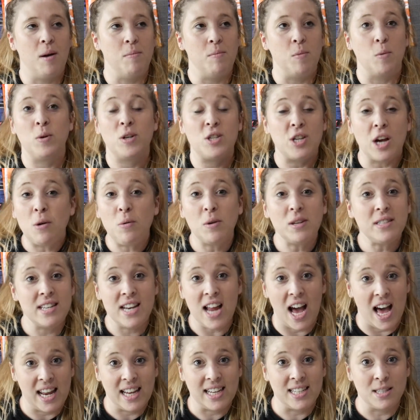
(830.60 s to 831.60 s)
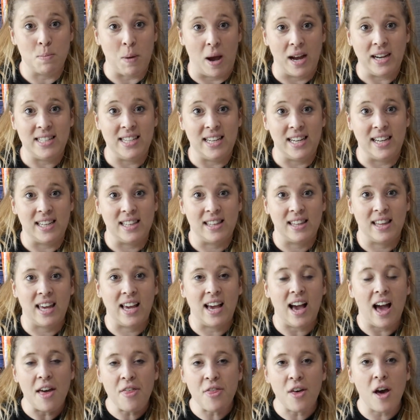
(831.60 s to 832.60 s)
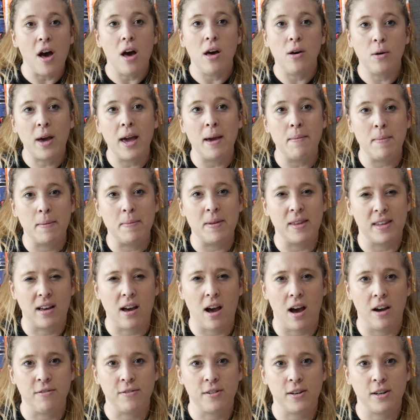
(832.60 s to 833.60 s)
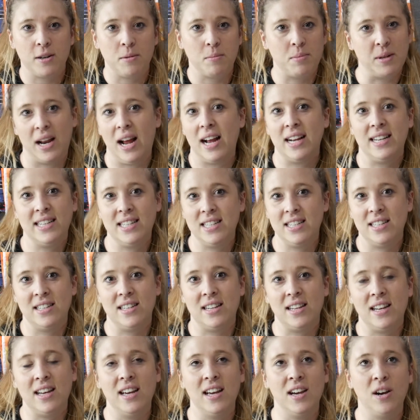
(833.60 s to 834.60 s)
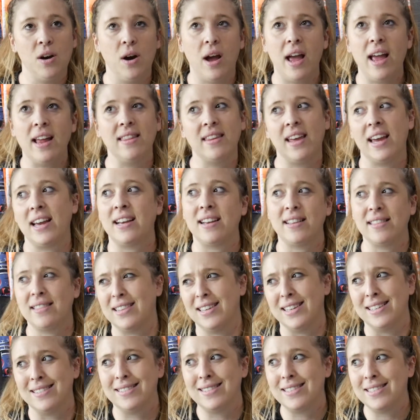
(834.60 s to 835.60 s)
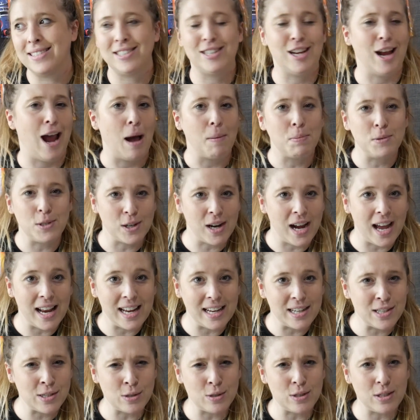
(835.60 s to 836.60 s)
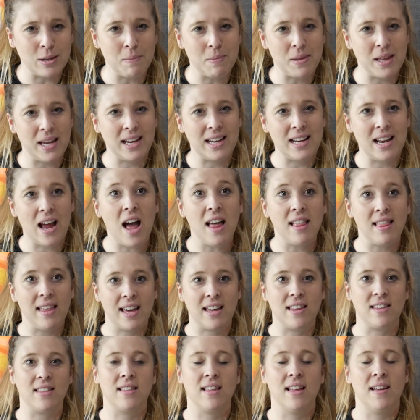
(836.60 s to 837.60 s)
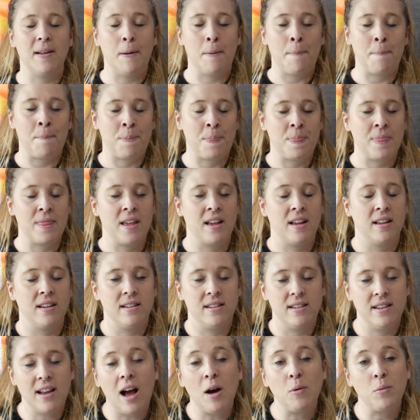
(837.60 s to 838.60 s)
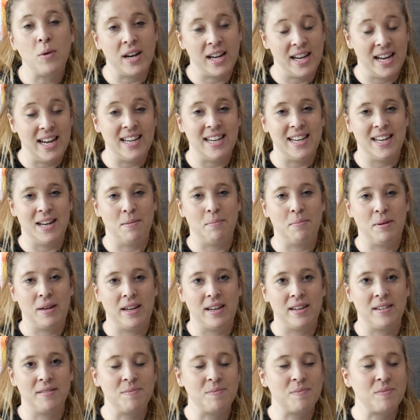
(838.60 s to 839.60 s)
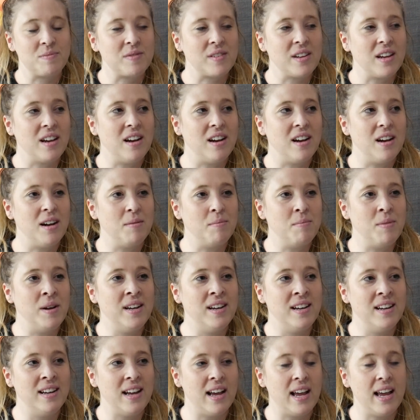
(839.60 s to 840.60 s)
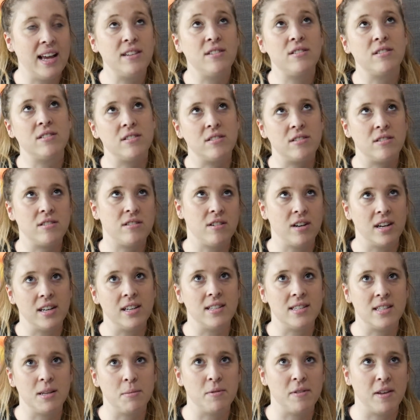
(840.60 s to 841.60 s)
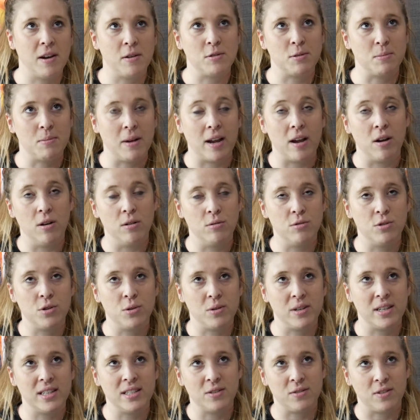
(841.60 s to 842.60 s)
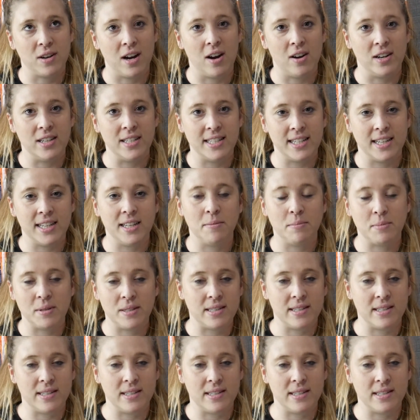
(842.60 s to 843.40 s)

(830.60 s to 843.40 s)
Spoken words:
Which I was not expecting. Like, I thought, okay, maybe the cover, but I didn't, and like the chapter headings or something, not what it ended up being. And granted, some of that was my own choice for how I did it, but